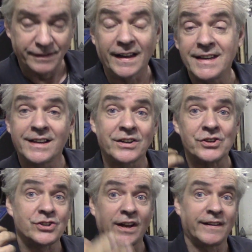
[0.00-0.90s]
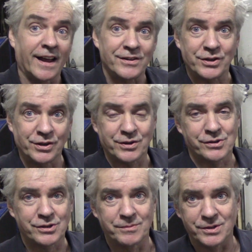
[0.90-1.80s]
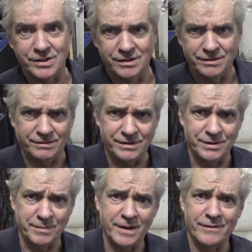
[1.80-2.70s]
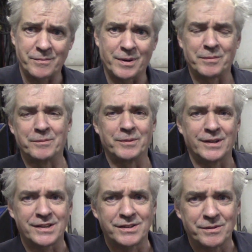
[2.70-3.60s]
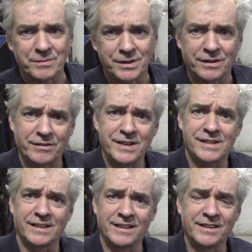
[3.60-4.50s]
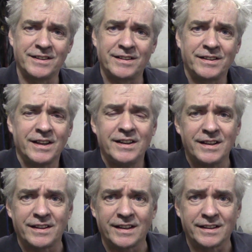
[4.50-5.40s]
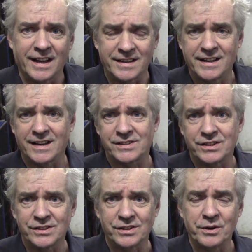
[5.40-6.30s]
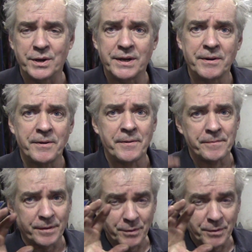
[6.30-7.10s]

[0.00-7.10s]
Then you can send that to your customer and say, look, there's a bit of a problem with this number three cylinder, I think the head gasket's going. And